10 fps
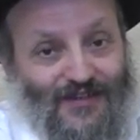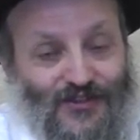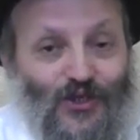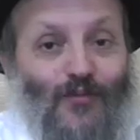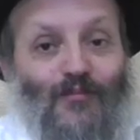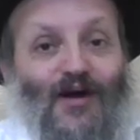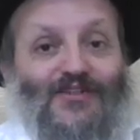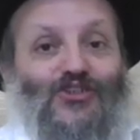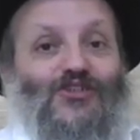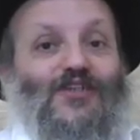So
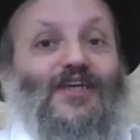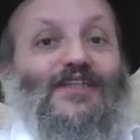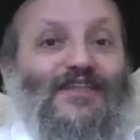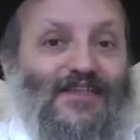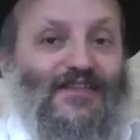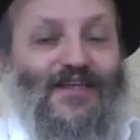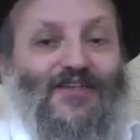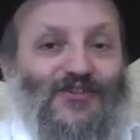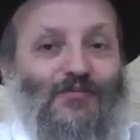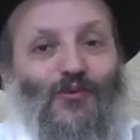much in
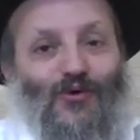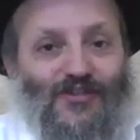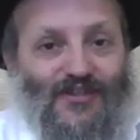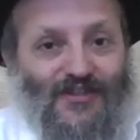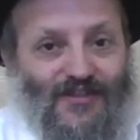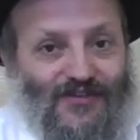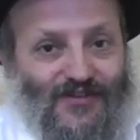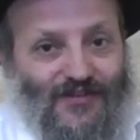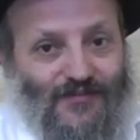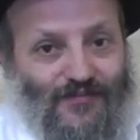details and more
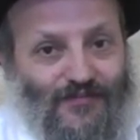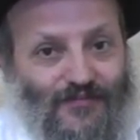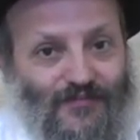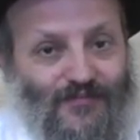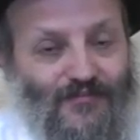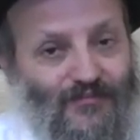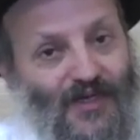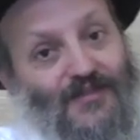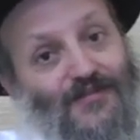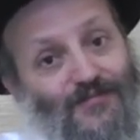details,
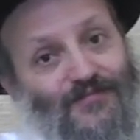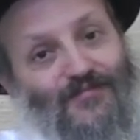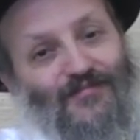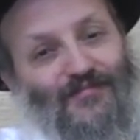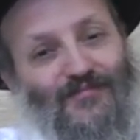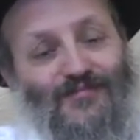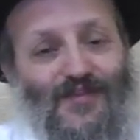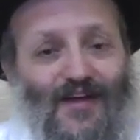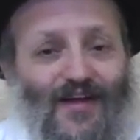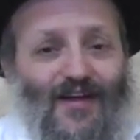but
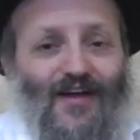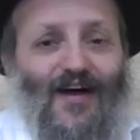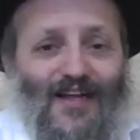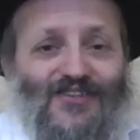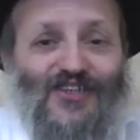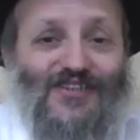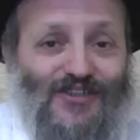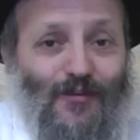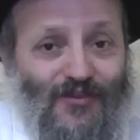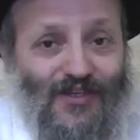I'll say
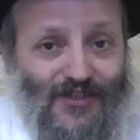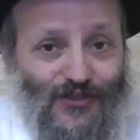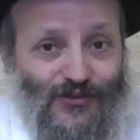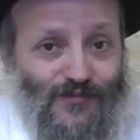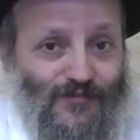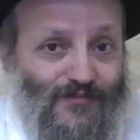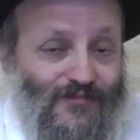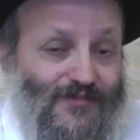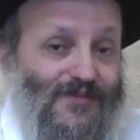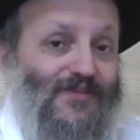something too.
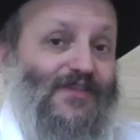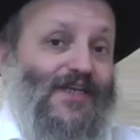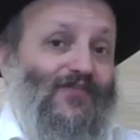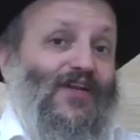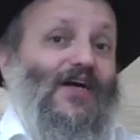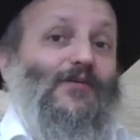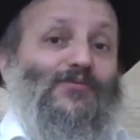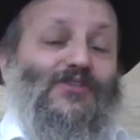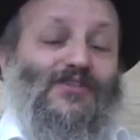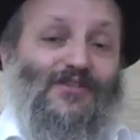If it
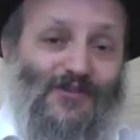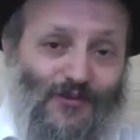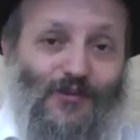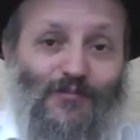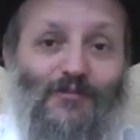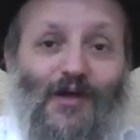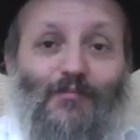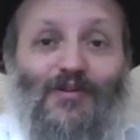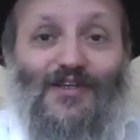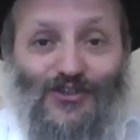helps, it'll be my
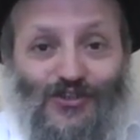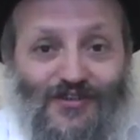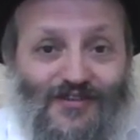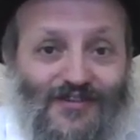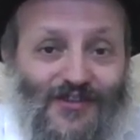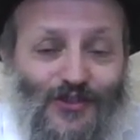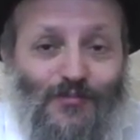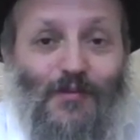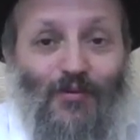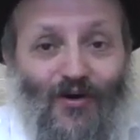pleasure to
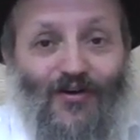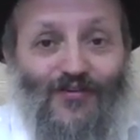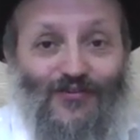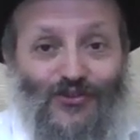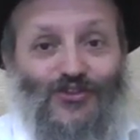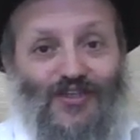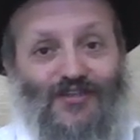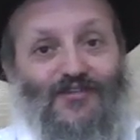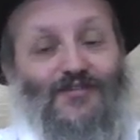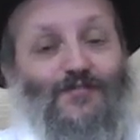be part of your
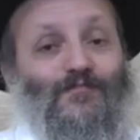Seder.